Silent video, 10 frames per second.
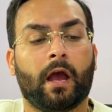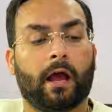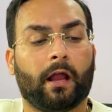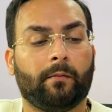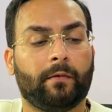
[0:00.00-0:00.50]

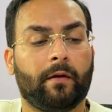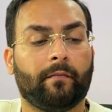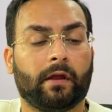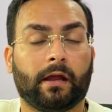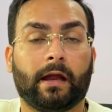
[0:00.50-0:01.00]
help
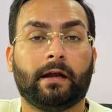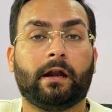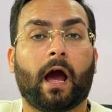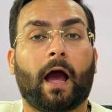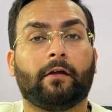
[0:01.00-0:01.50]
them get
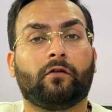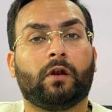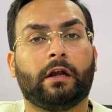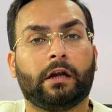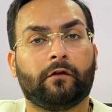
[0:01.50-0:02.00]

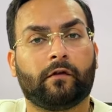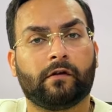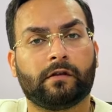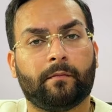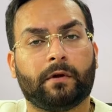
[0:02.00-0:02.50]
isolated for
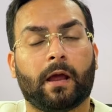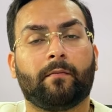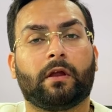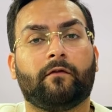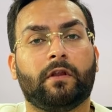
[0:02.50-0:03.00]
some
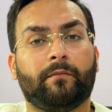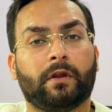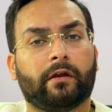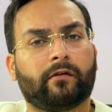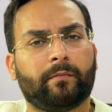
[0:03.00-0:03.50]
time, give them
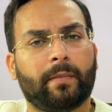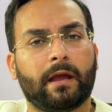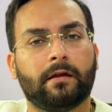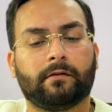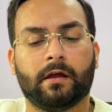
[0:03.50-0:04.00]
their
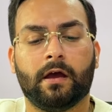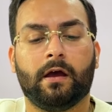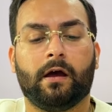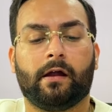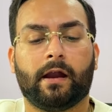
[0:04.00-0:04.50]
space,
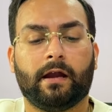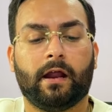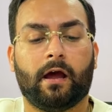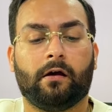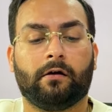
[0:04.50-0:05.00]
right?